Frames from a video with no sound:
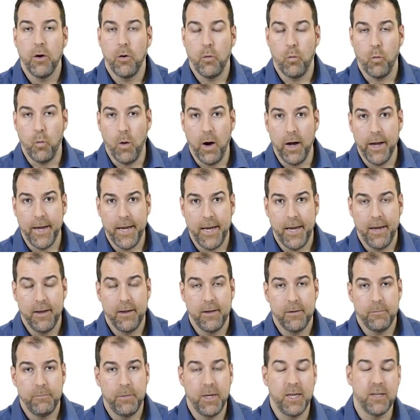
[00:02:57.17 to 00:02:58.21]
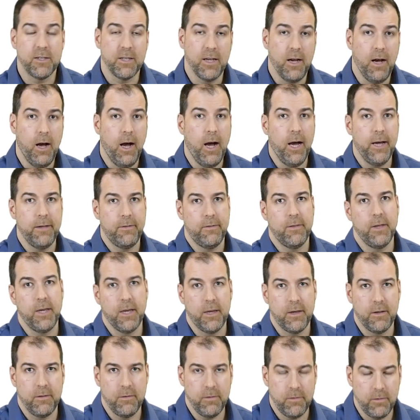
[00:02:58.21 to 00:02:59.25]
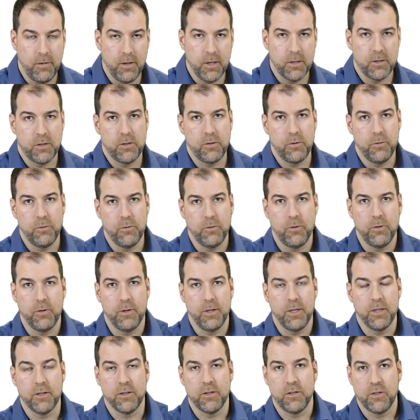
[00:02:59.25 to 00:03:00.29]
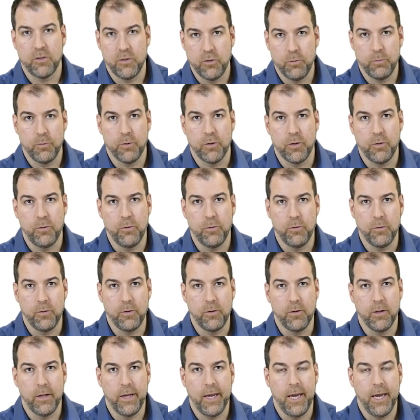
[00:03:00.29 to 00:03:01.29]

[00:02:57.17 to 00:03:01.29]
Why? Because I think this tool is super cool